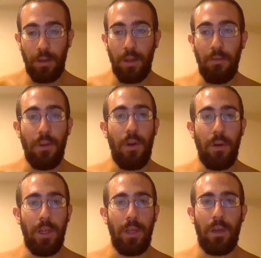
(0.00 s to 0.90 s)
Even though
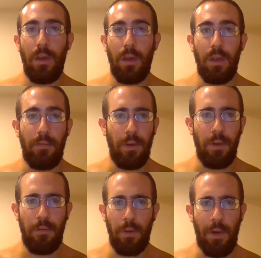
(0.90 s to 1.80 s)
it, like
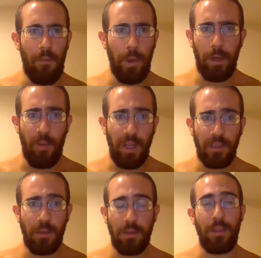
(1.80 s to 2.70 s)
if you have weak
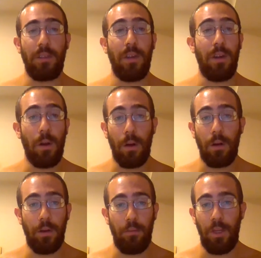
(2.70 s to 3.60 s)
muscles, it's gonna hurt
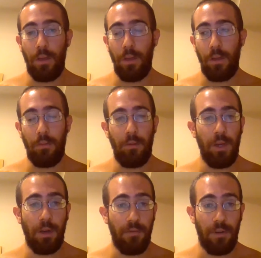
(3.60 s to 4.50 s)
and be maybe
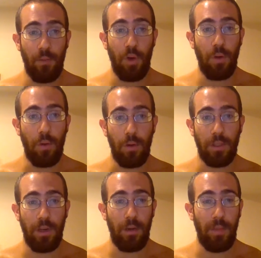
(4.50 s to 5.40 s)
uncomfortable, or
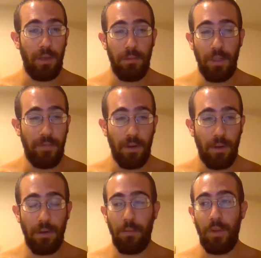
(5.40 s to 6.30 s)
it's gonna be
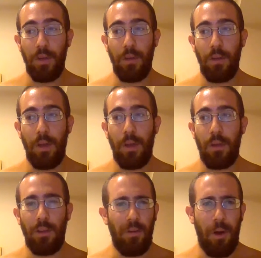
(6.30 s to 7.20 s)
difficult, but
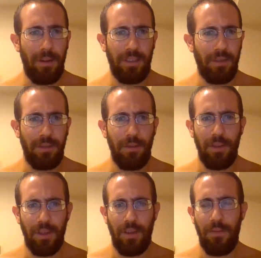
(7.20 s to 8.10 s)
you could probably still do
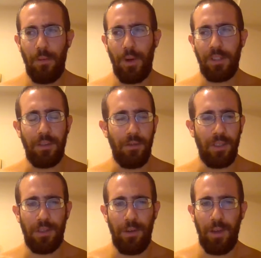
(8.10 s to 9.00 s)
it like if you want to,
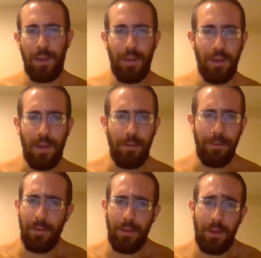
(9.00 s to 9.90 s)
unless you're like
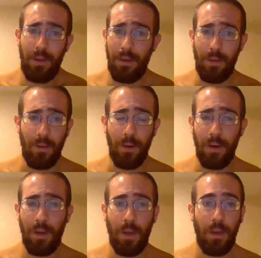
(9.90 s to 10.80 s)
elderly or
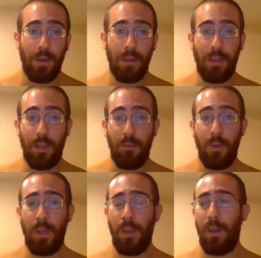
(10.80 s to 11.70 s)
disabled.